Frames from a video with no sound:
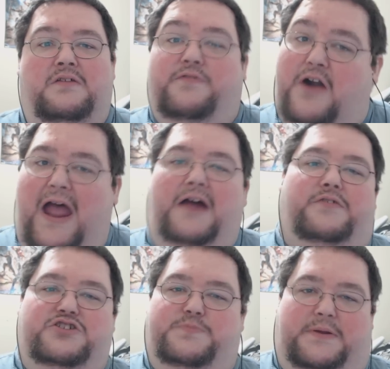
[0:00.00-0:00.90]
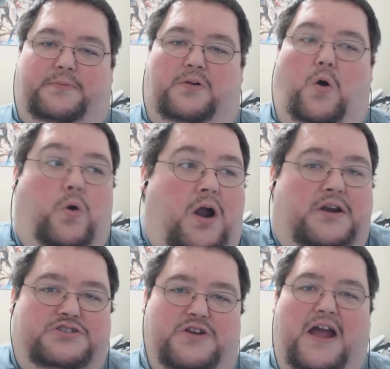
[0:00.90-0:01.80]
for average people or
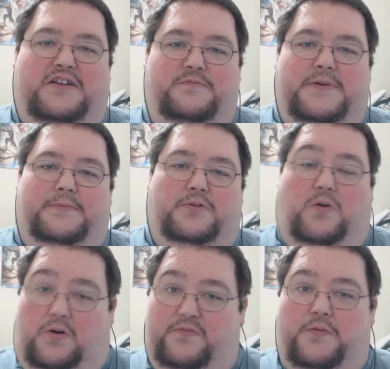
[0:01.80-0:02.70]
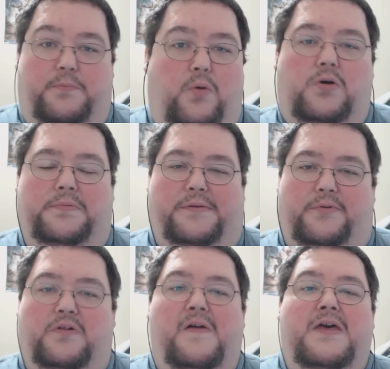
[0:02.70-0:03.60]
unattractive people or for poor
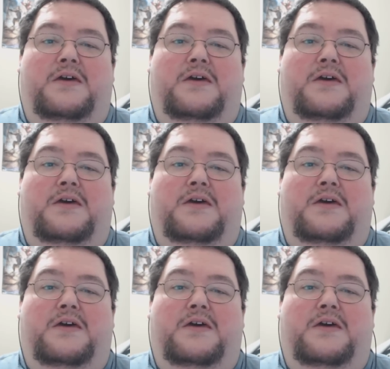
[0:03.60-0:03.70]
people.